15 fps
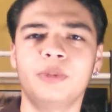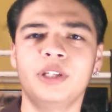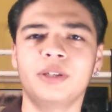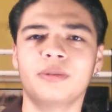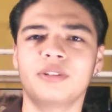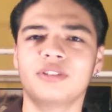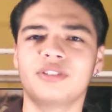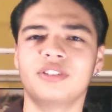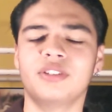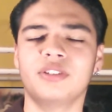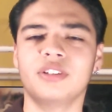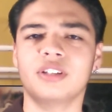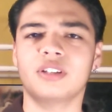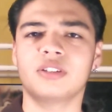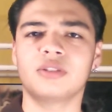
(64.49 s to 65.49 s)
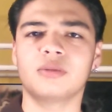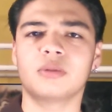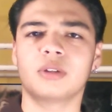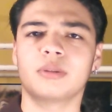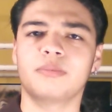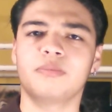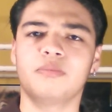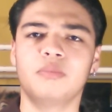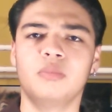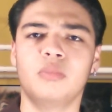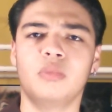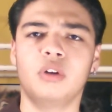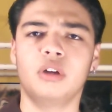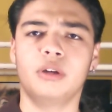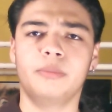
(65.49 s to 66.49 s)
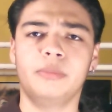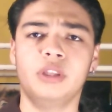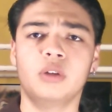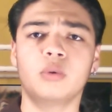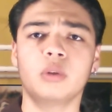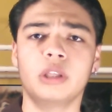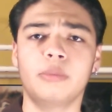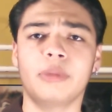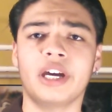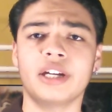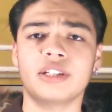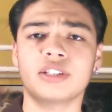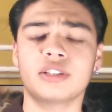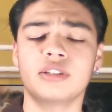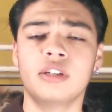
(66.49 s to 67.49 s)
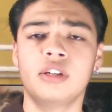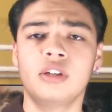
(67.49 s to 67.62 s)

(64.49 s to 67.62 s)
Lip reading: me, considering that the two are equally matched.